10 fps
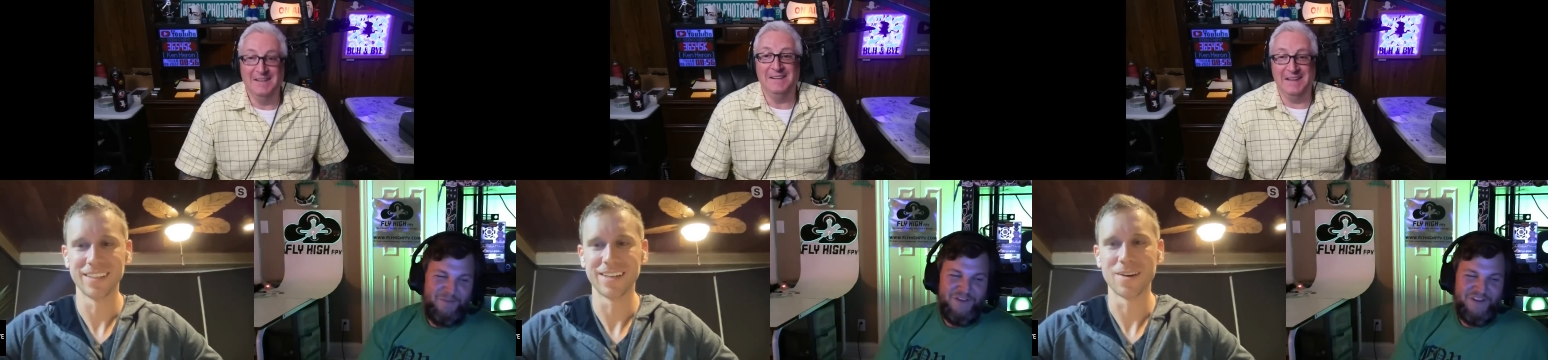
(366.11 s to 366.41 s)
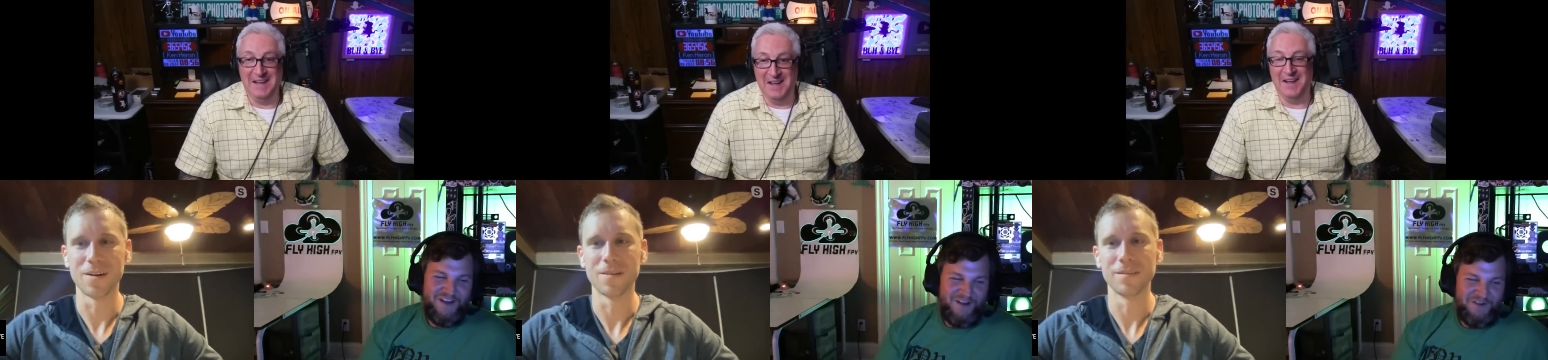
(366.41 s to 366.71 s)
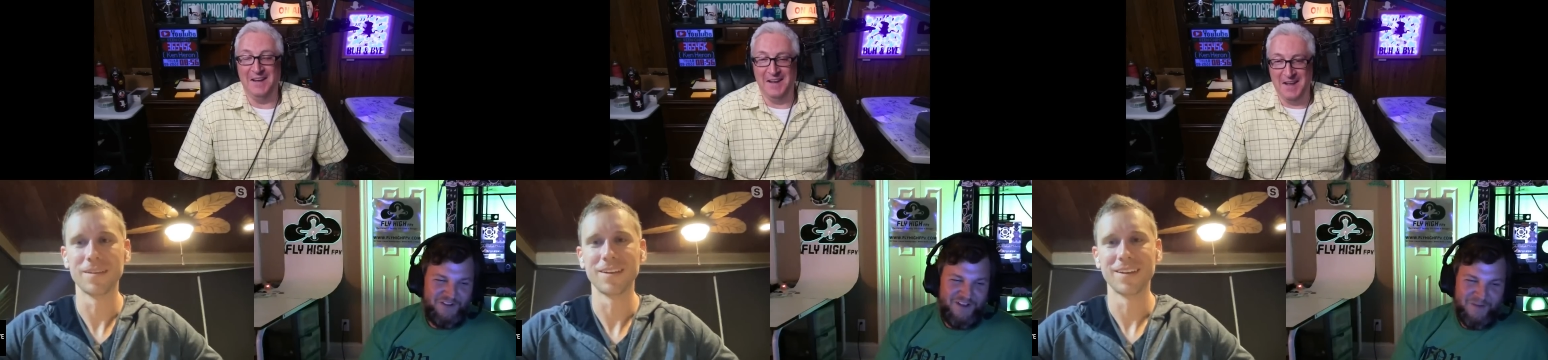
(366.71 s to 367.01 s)
Speaker 1: Put the
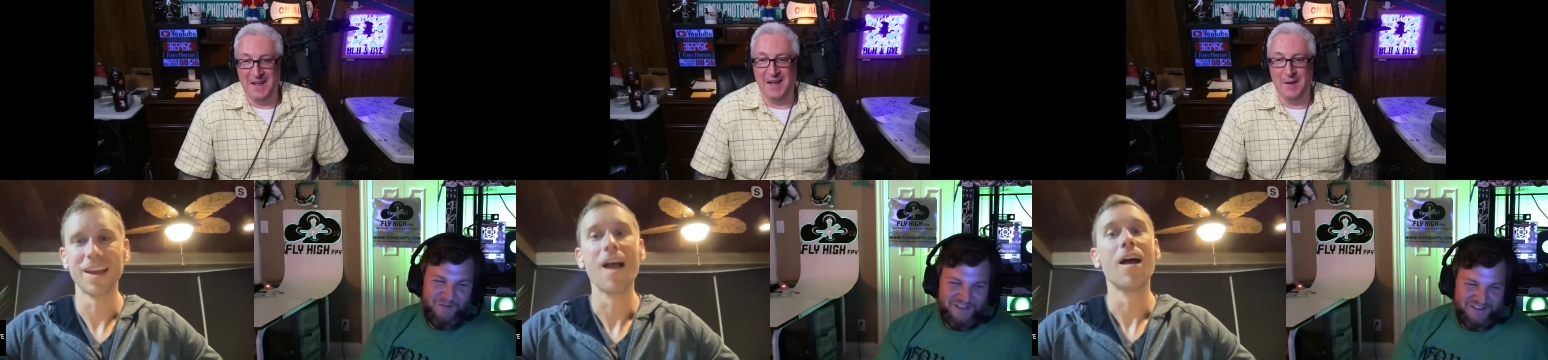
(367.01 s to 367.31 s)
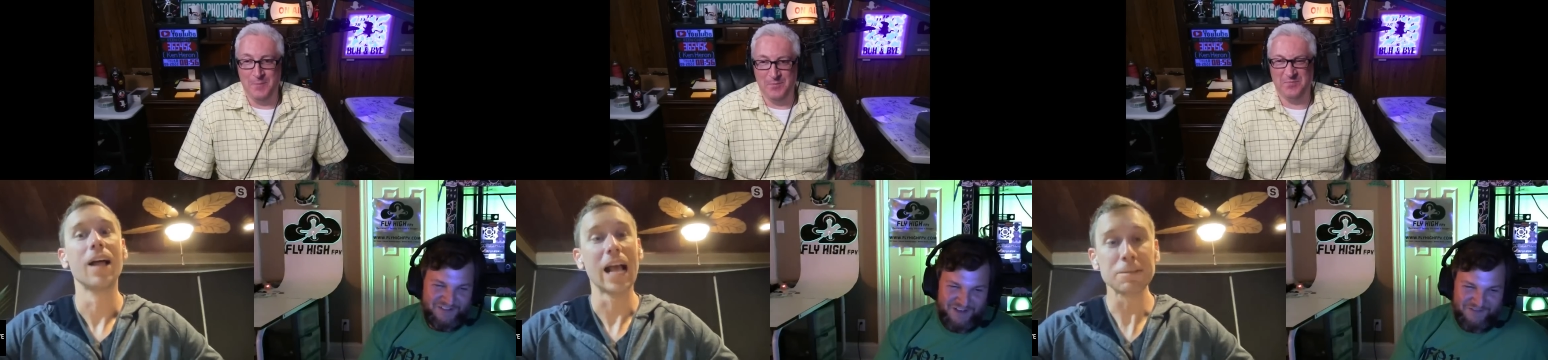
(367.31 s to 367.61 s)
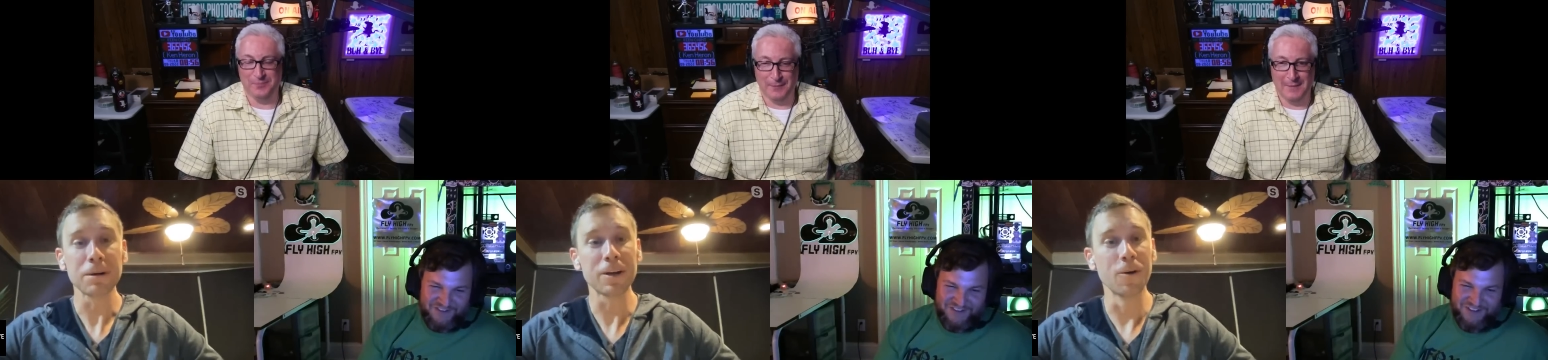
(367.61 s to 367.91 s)
goggles on the police
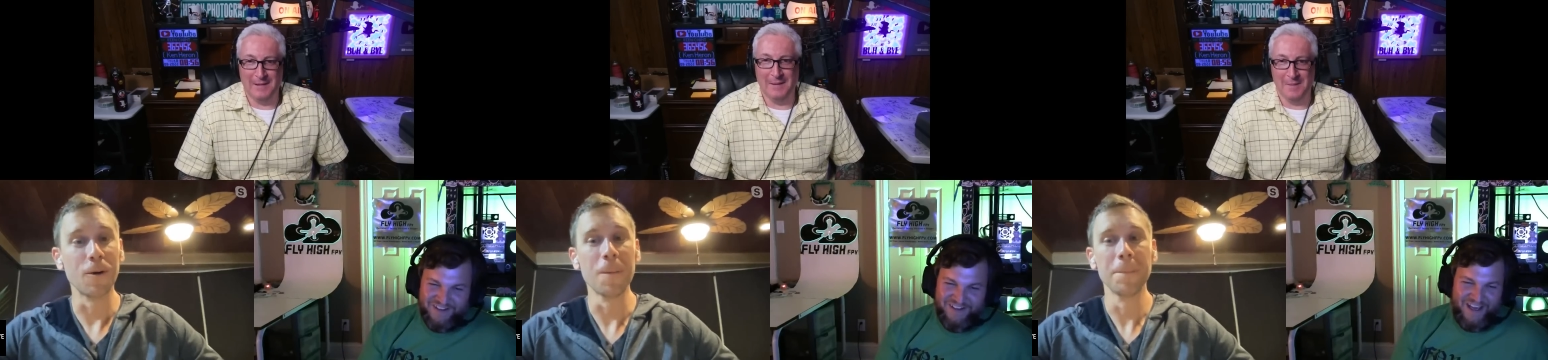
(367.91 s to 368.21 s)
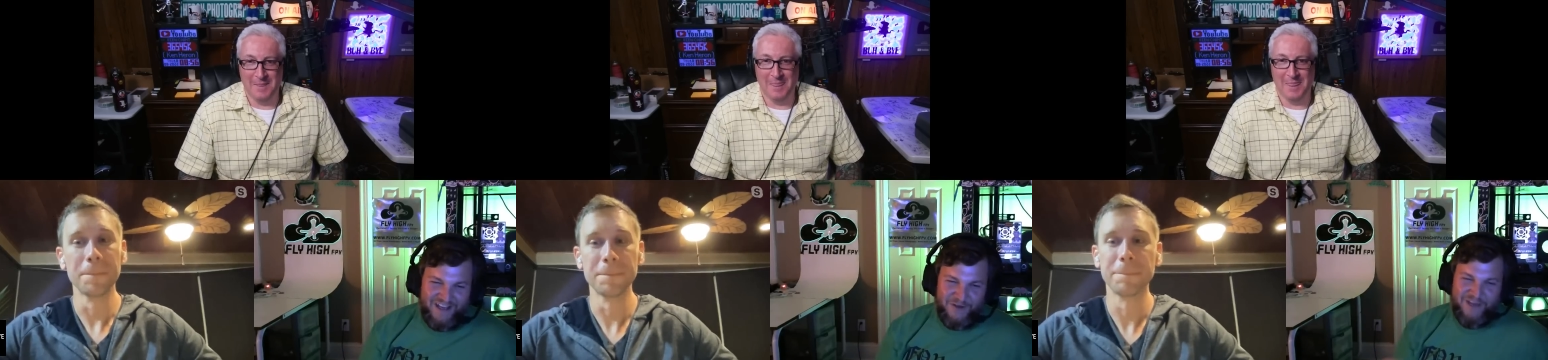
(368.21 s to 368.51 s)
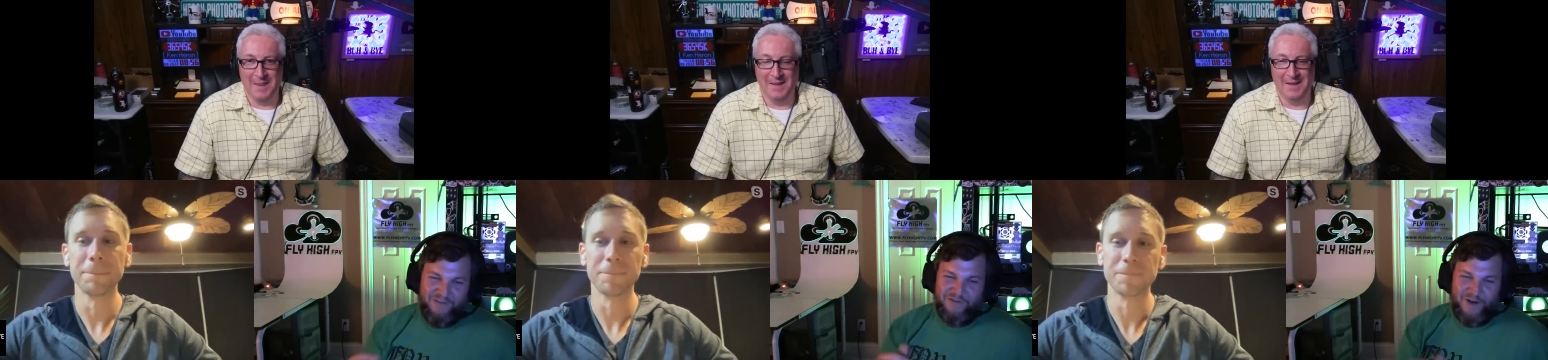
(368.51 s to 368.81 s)
officer. That's pretty cool. you
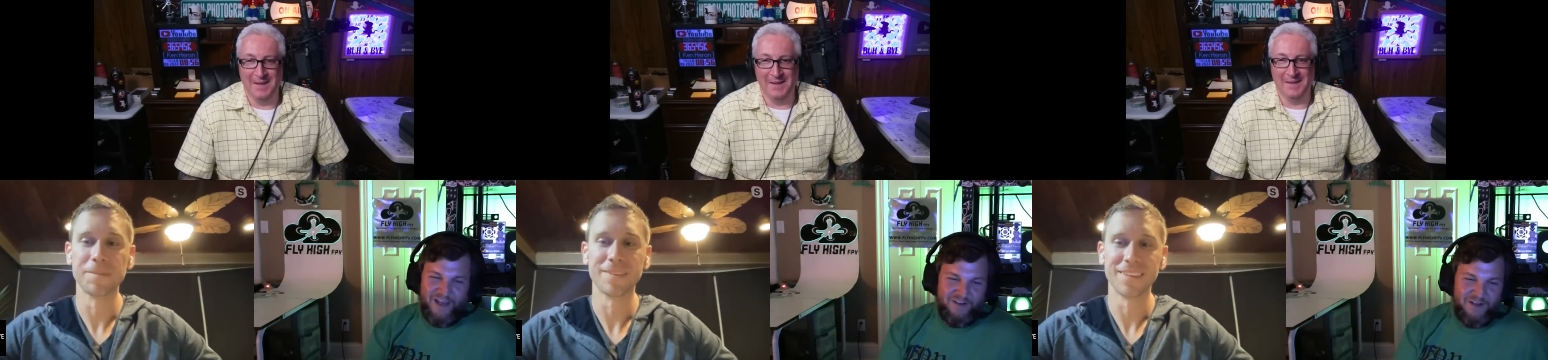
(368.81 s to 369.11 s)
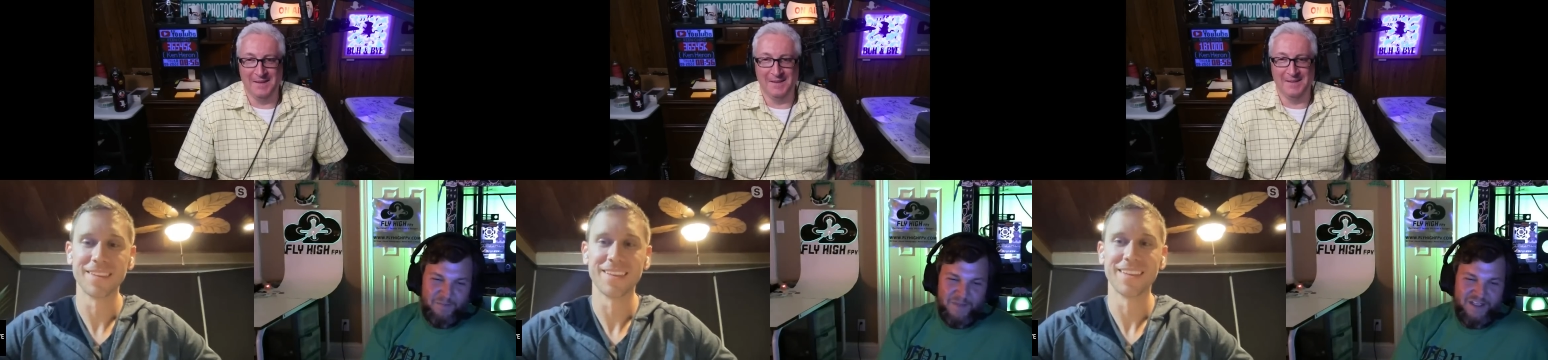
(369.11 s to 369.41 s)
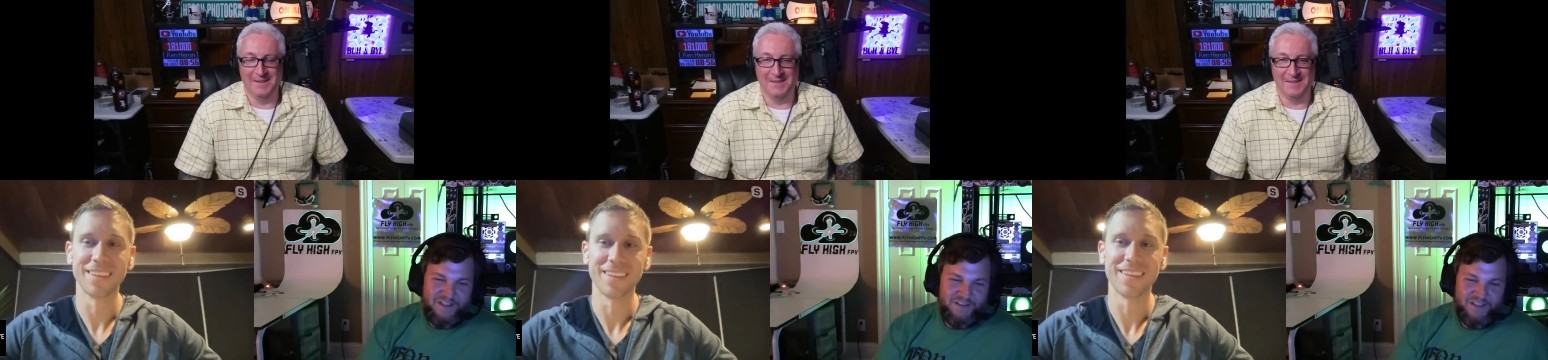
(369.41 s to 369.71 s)
have a friend
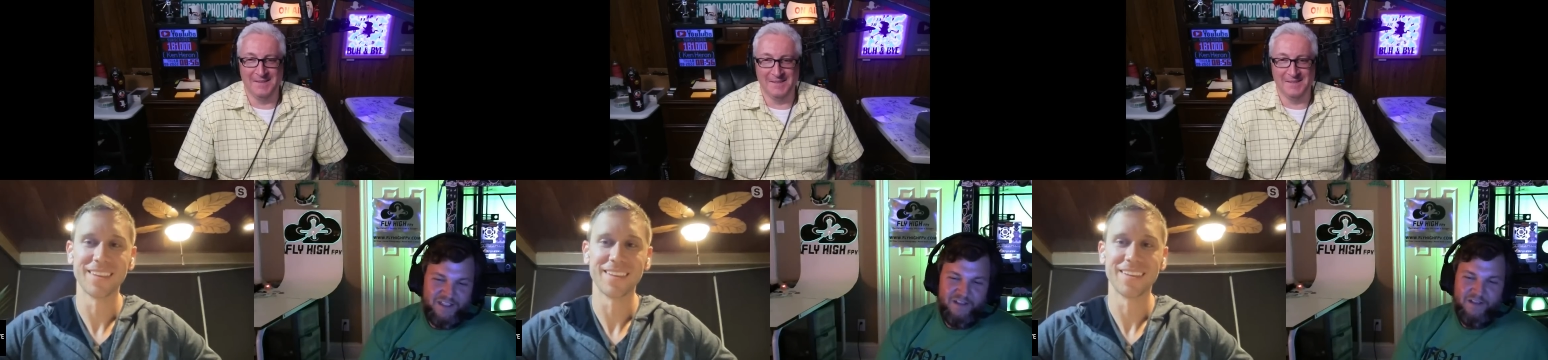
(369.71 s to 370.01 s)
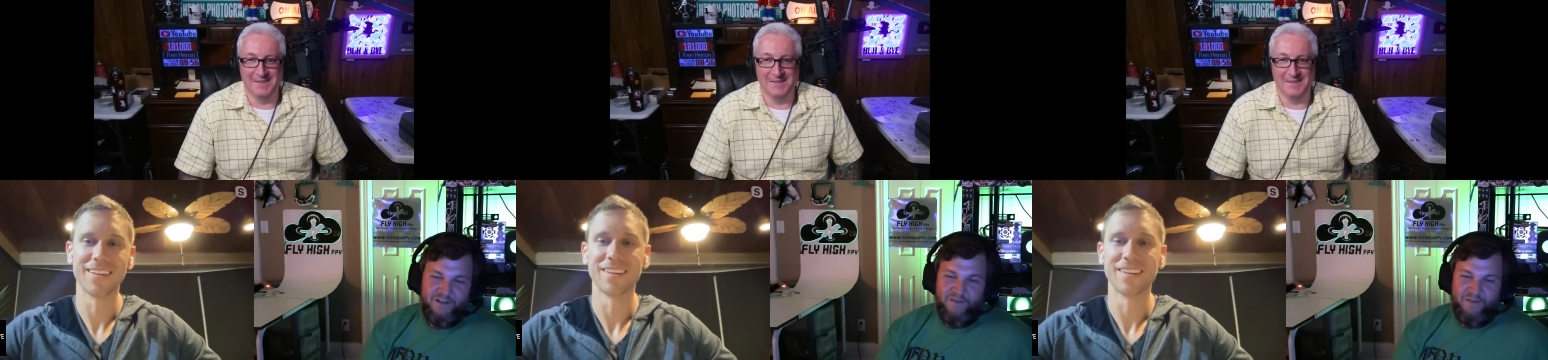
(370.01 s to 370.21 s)
immediately.